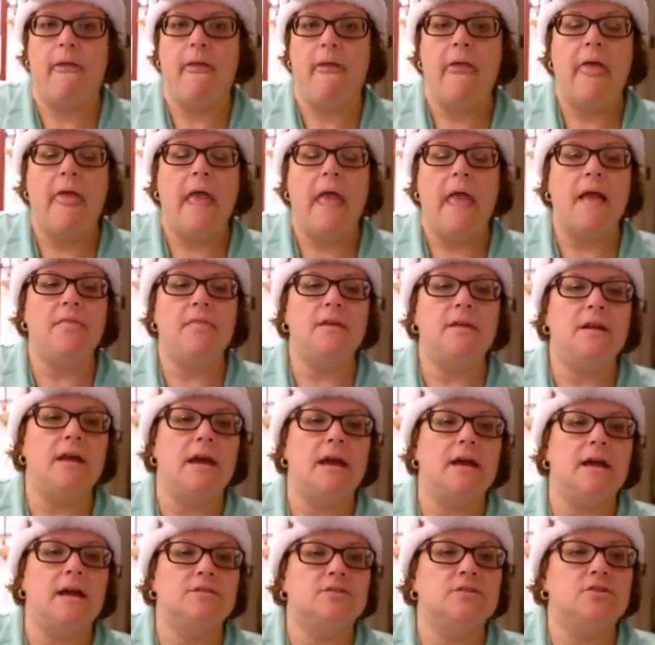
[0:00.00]
And then it
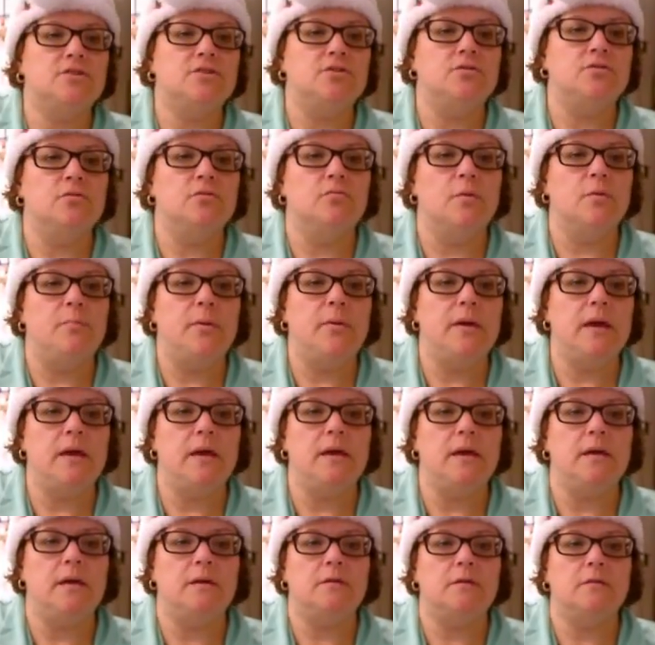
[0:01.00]
asks you to
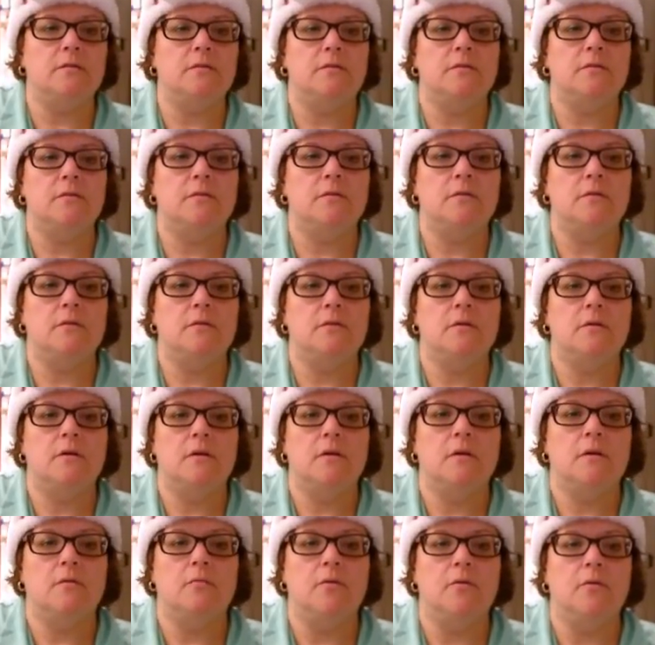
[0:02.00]
repeat
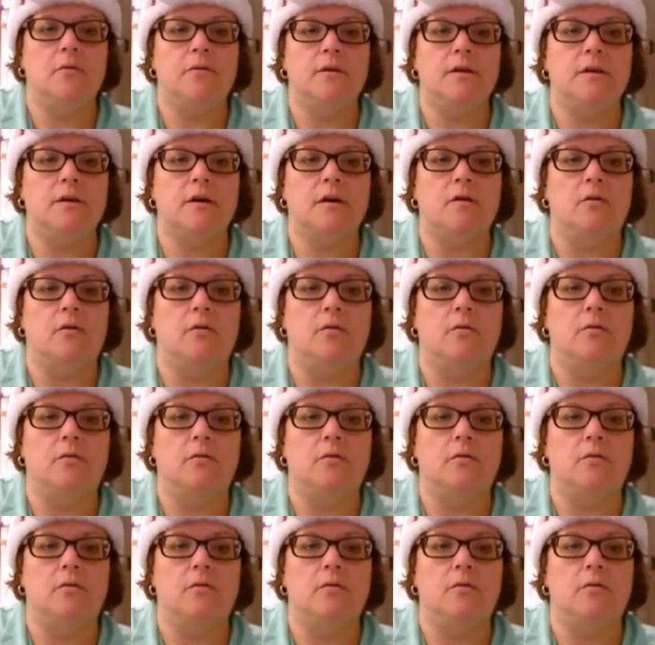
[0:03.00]
with a nickel.